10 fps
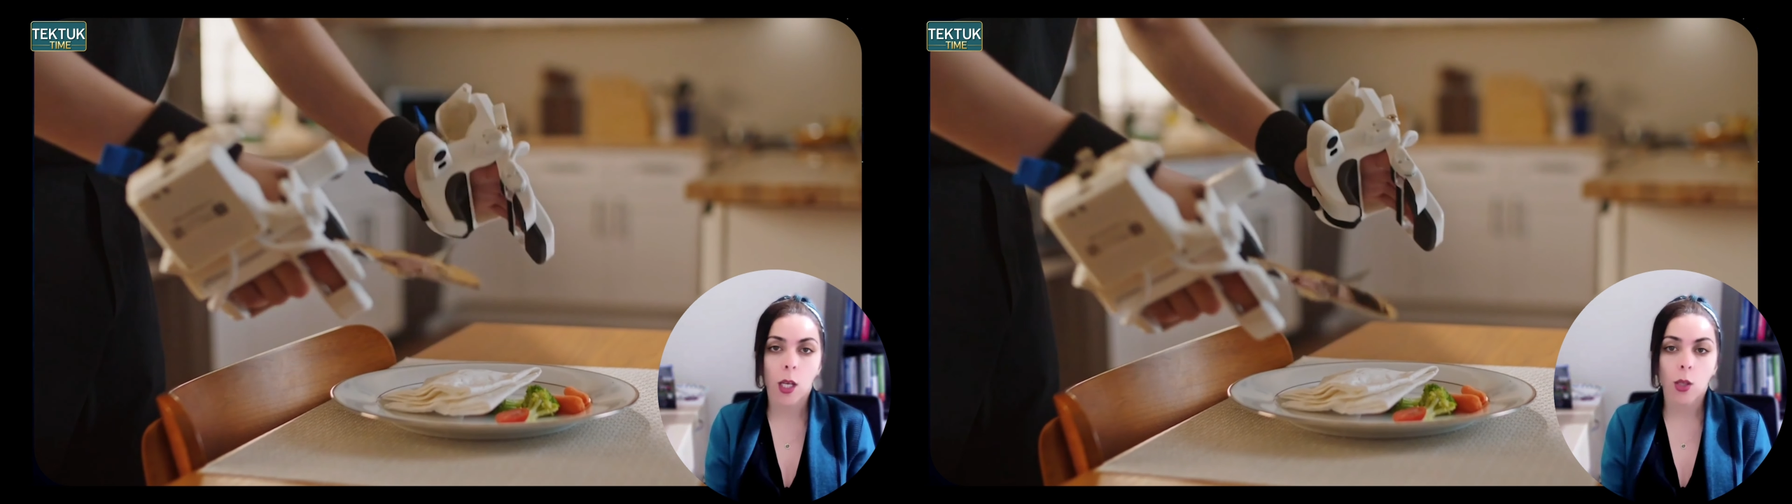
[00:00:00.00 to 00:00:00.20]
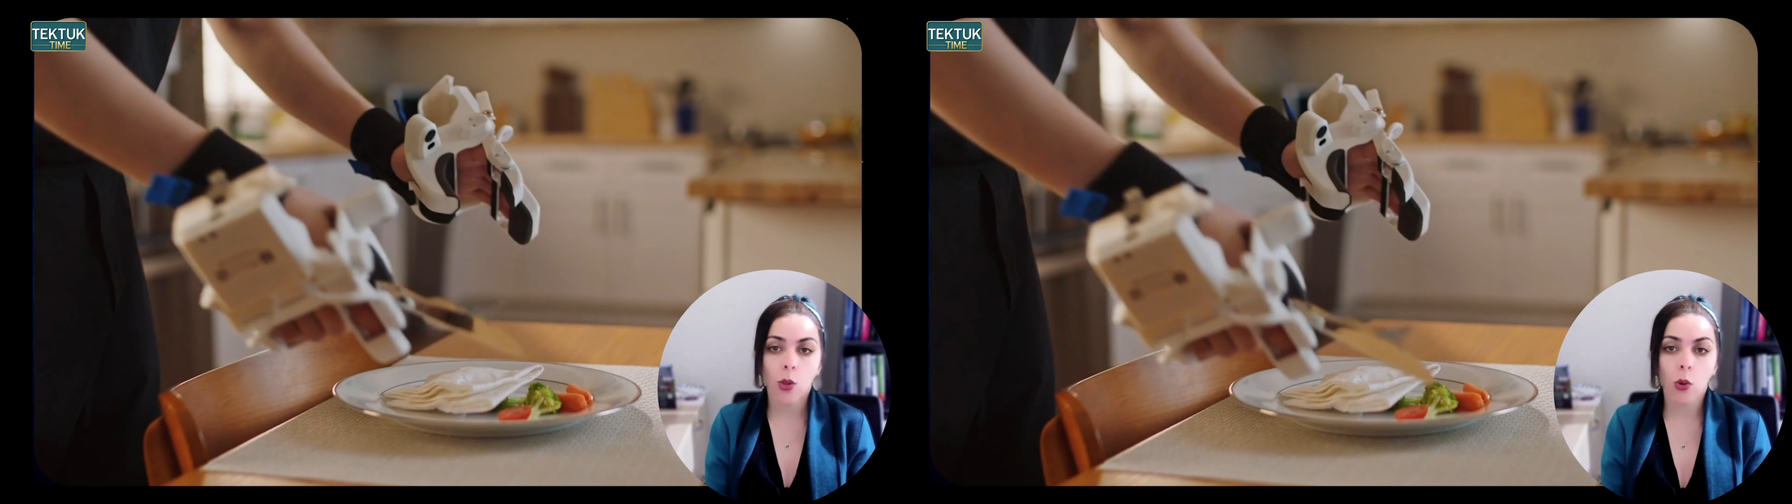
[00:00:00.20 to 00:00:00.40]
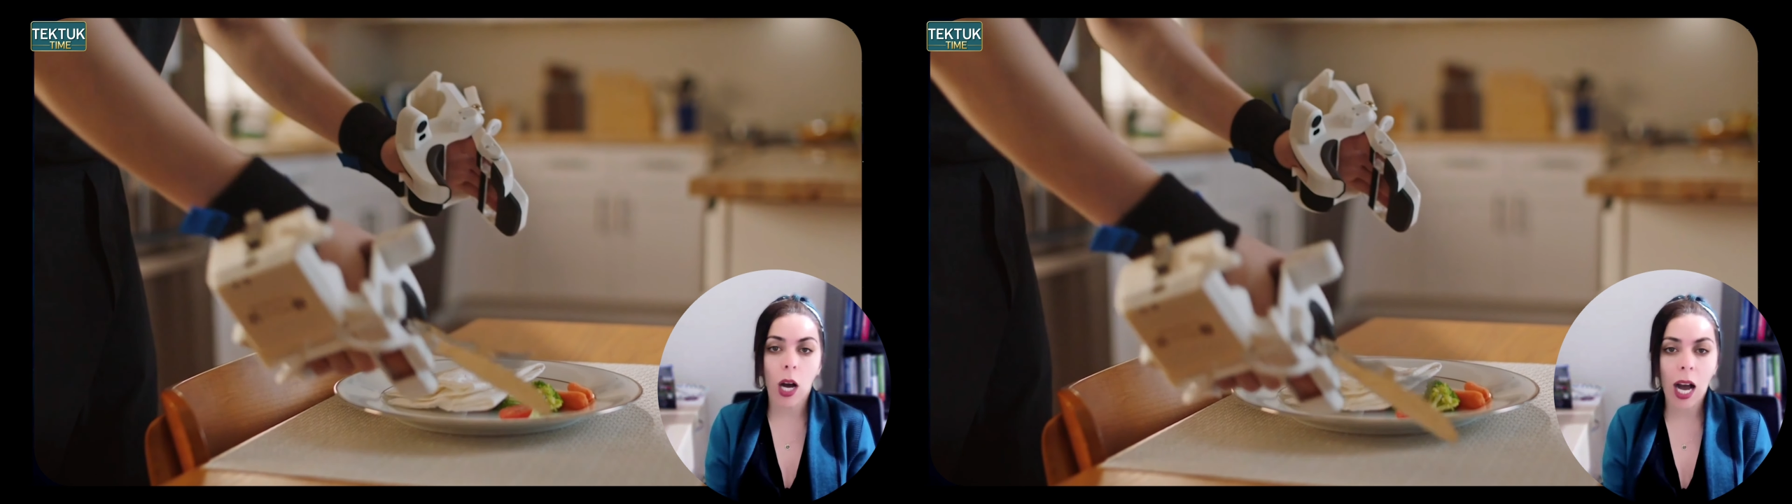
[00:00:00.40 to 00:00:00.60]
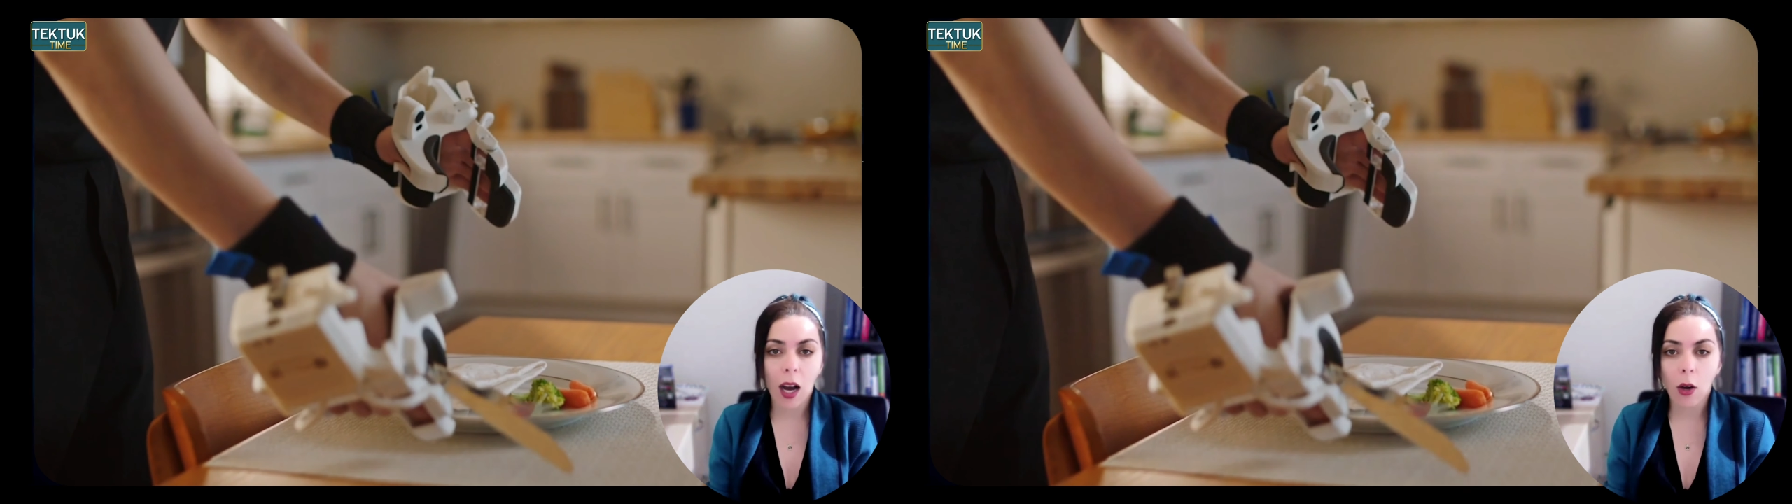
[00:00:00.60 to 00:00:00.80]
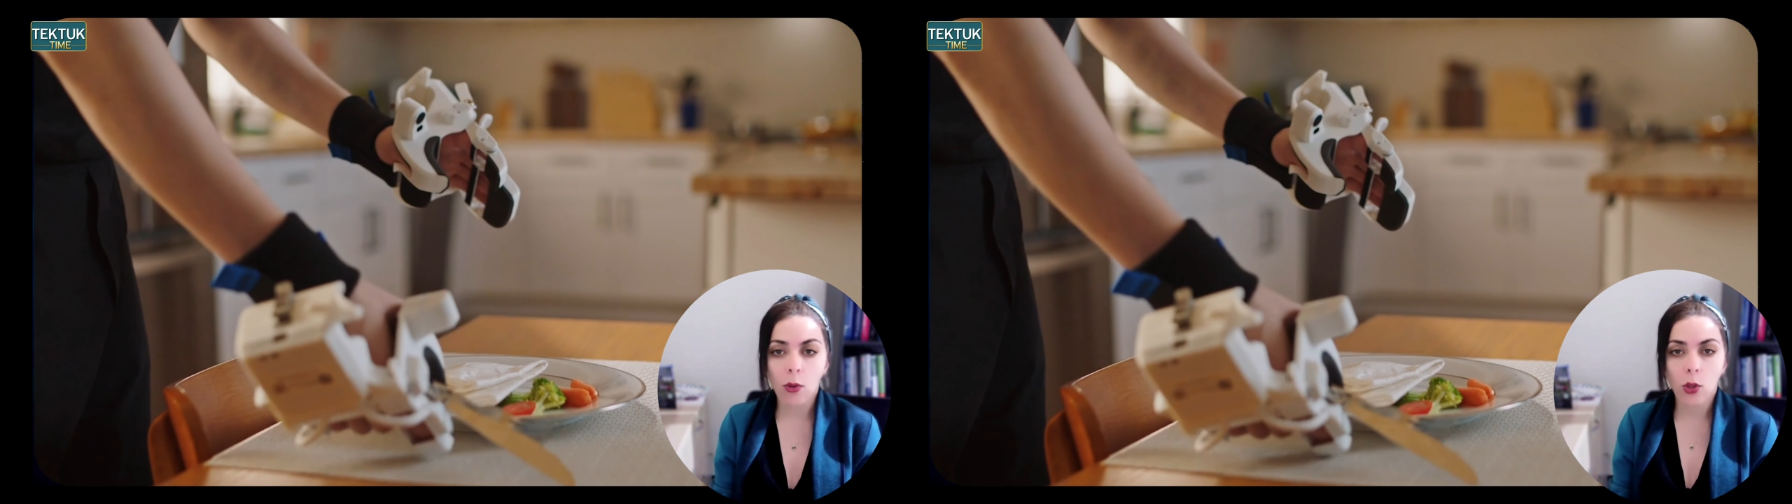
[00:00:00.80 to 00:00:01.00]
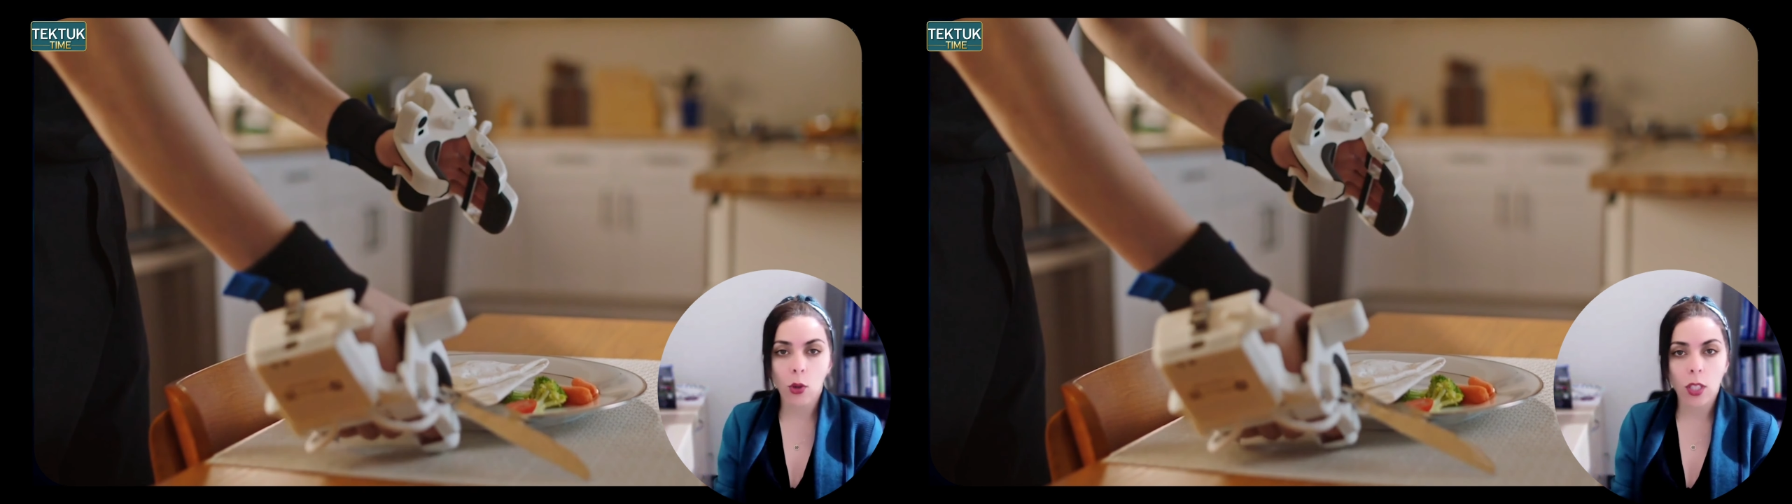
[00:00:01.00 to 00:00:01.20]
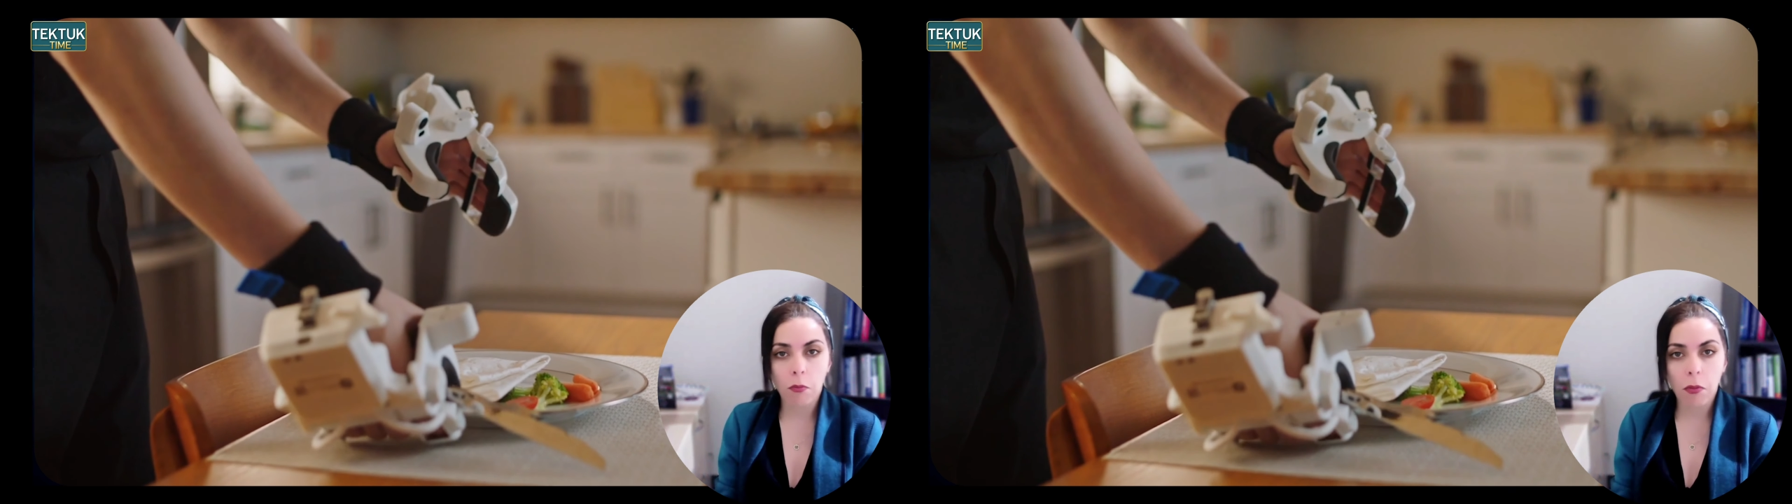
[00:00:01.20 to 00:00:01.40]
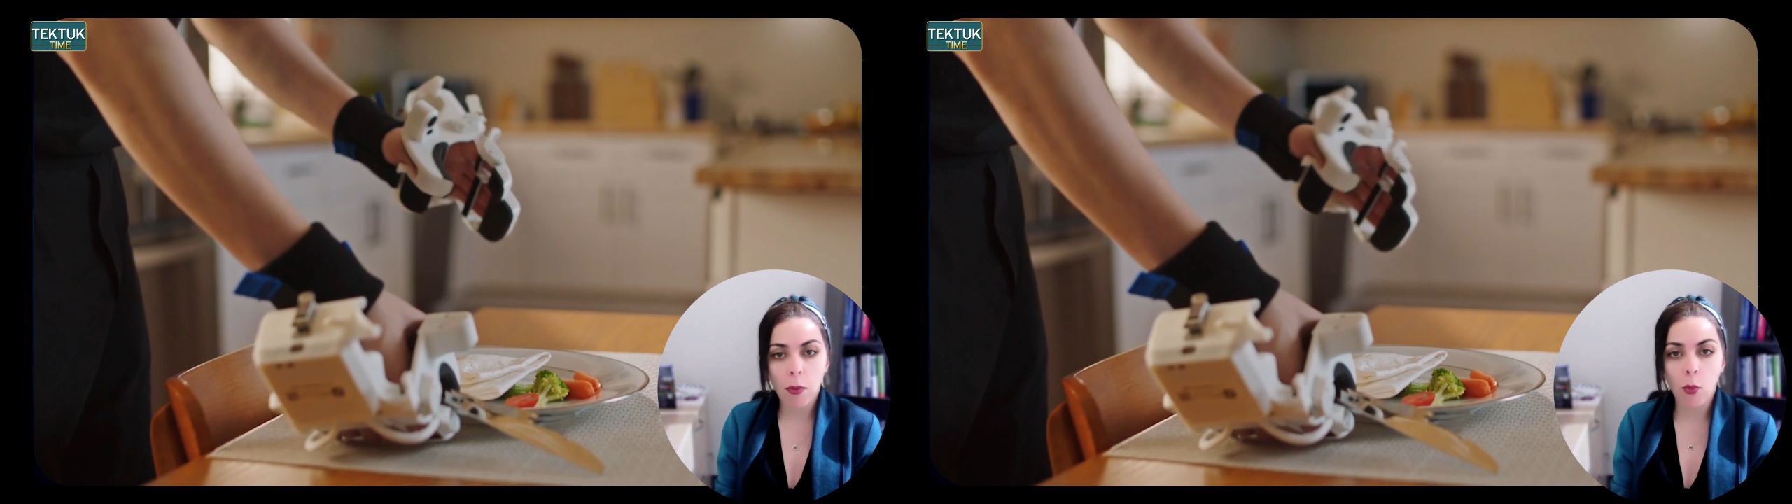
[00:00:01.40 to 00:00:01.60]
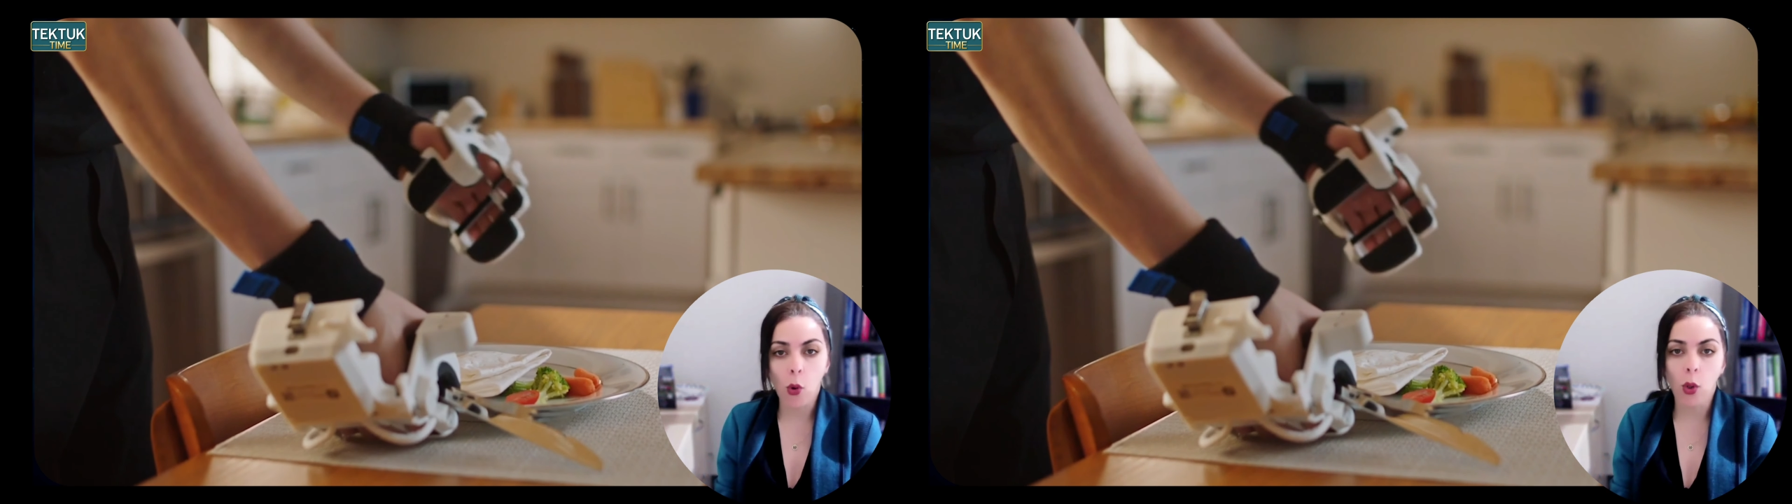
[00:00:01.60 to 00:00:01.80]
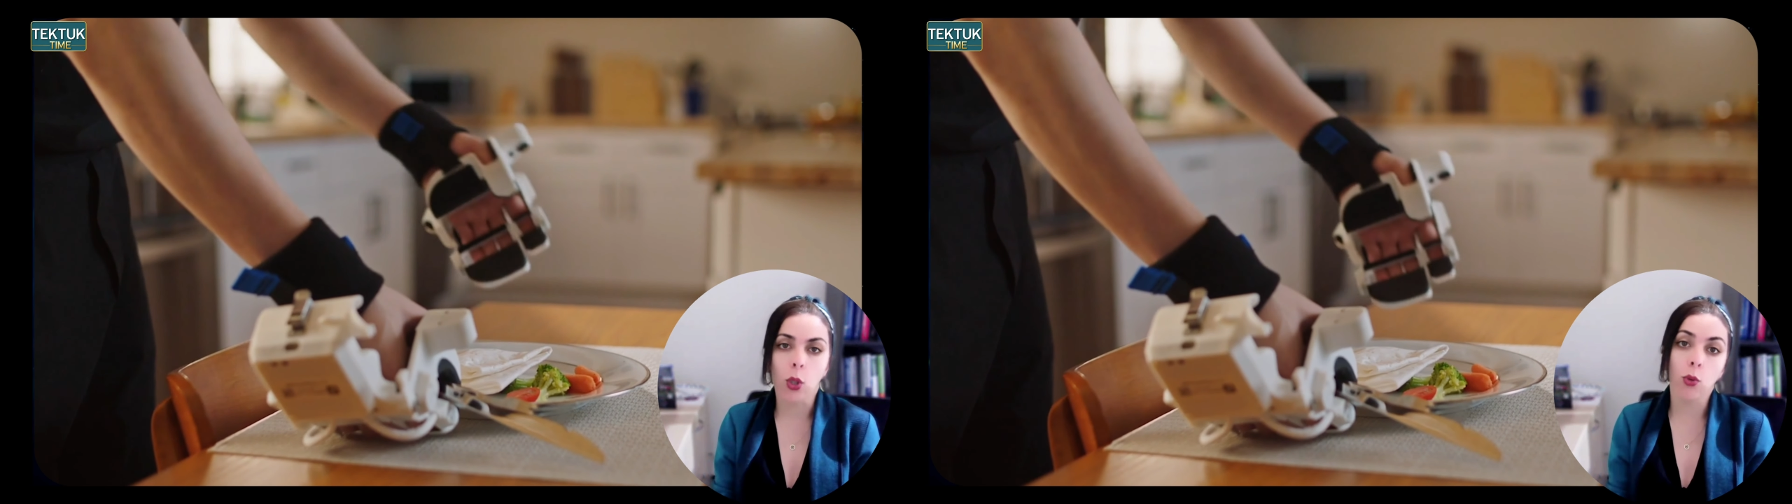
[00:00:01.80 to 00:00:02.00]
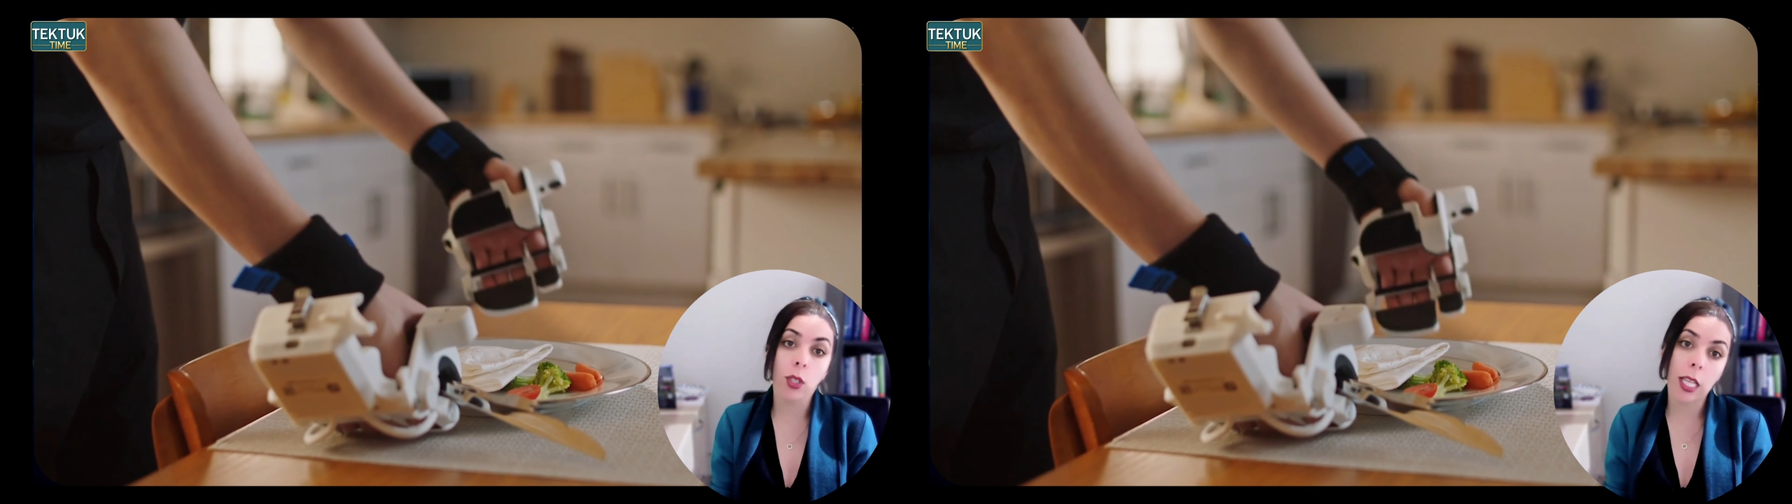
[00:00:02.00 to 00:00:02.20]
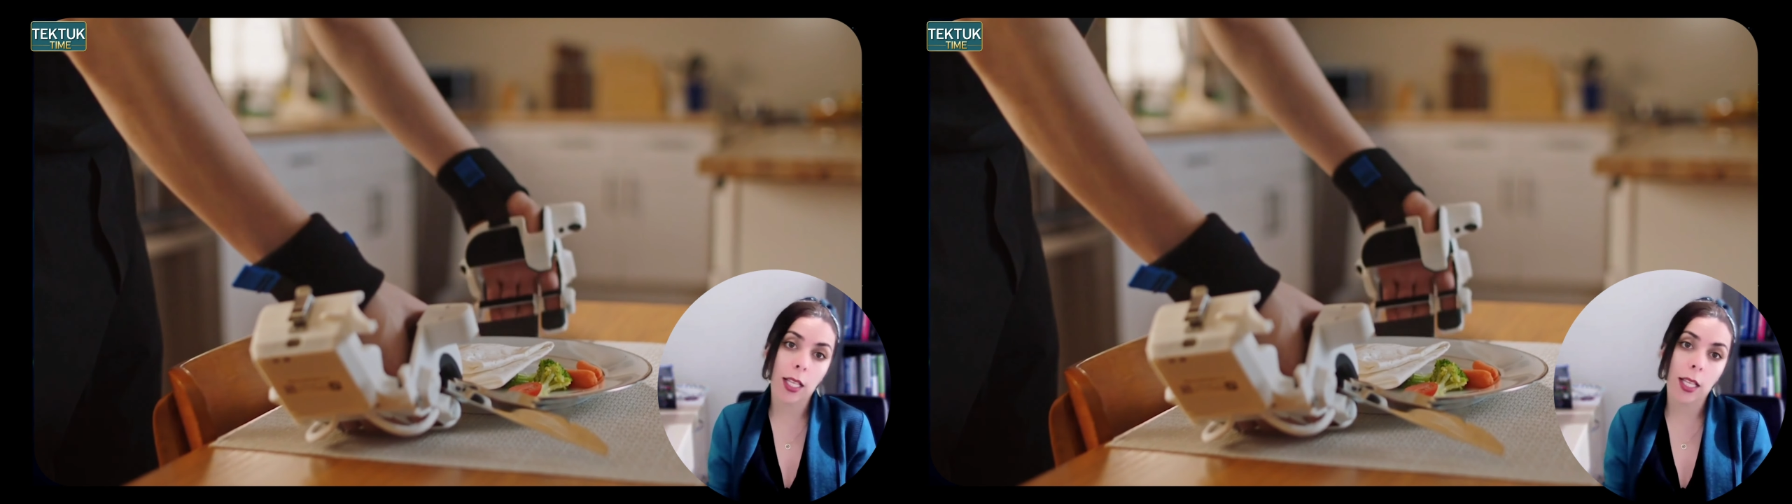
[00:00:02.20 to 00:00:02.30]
So how does Memo use